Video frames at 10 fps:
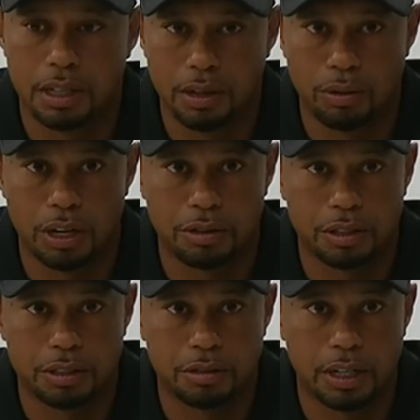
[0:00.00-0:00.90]
went out there
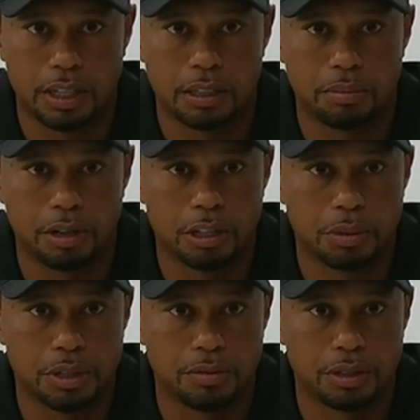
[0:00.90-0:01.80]
and tried not to embarrass
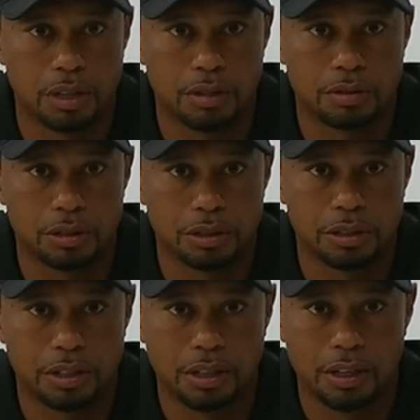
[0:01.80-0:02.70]
myself on a golf course.
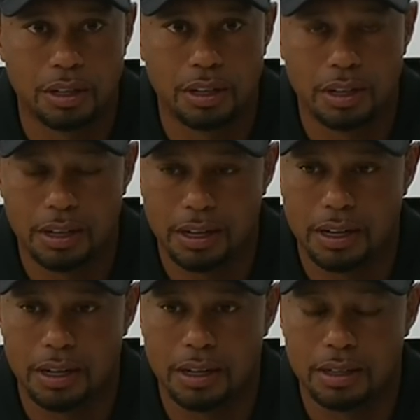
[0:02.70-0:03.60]

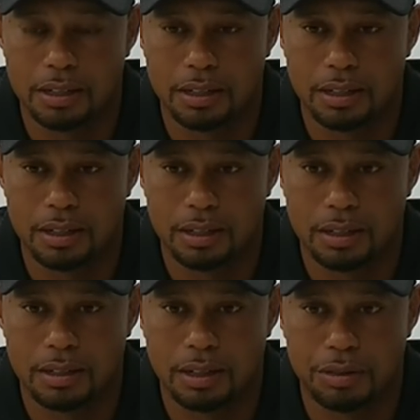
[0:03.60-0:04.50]
And I
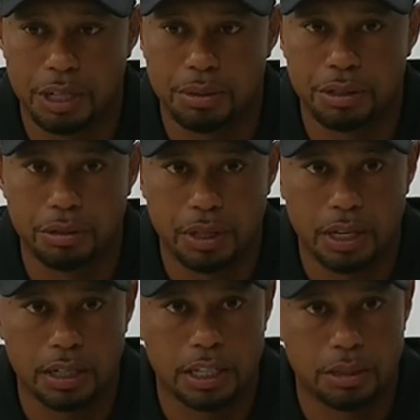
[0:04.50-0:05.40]
was able to do
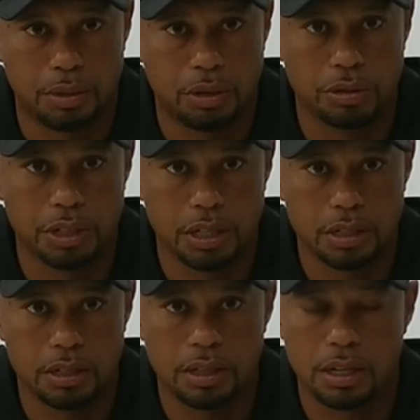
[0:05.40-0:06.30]
that, got some holes
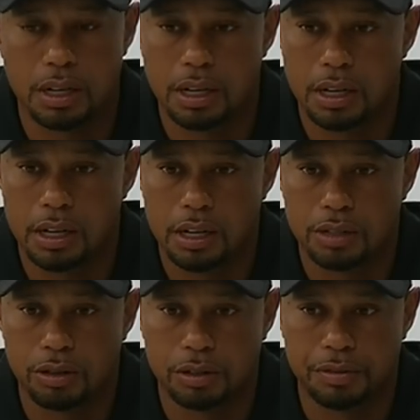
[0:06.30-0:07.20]
in,
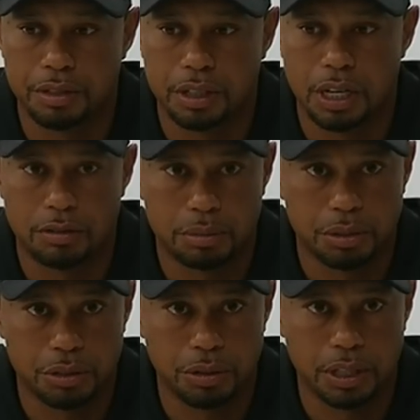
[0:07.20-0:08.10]
started feeling comfortable
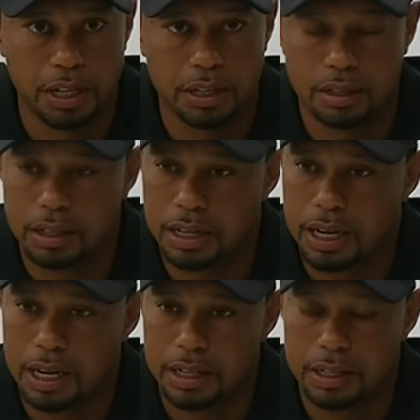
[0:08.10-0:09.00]
doing that.
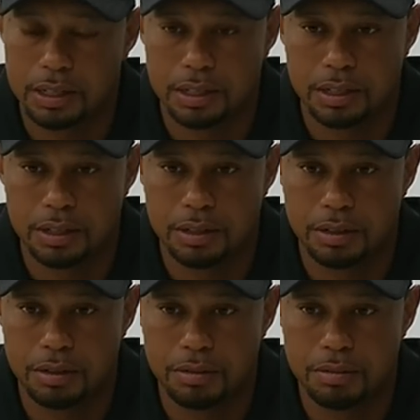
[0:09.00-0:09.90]

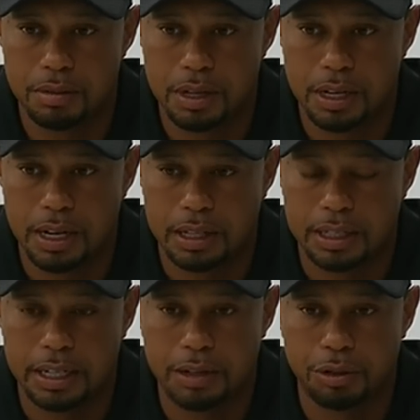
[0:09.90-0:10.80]
I
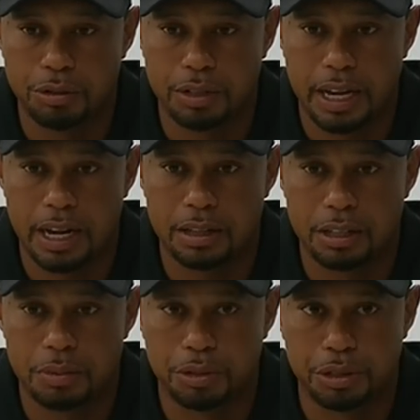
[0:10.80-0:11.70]
think anyone who's had
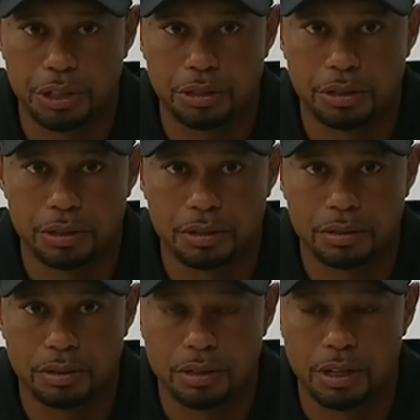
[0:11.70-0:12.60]
this procedure
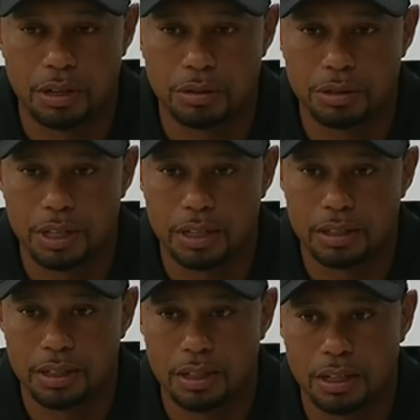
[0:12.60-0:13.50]
knows that
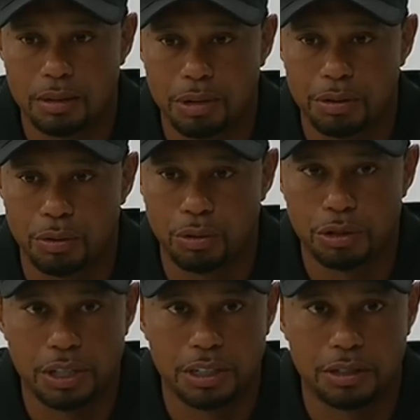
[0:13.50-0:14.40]
probably the
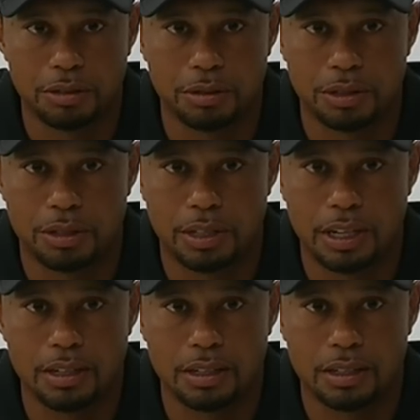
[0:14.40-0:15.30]
worst thing you do is sit.